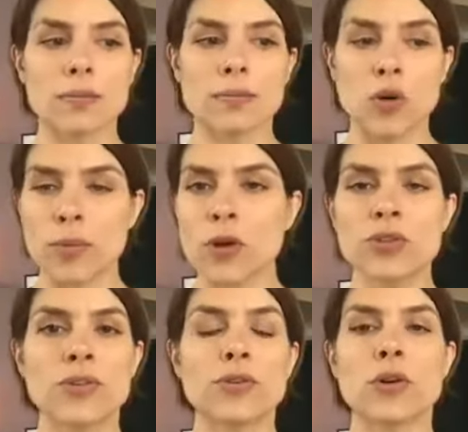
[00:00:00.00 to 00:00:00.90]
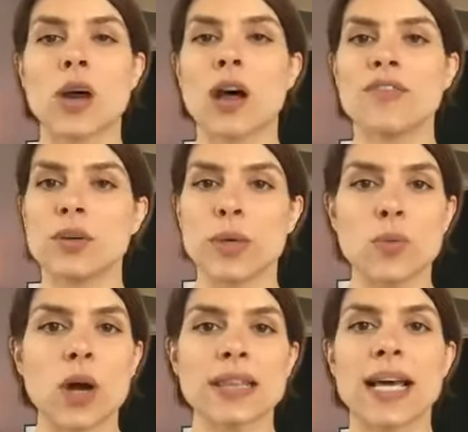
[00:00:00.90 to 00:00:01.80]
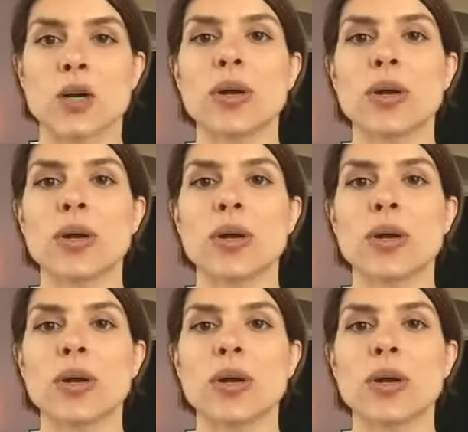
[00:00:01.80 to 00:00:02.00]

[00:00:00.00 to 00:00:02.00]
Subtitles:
hormones are thrown off, and we want that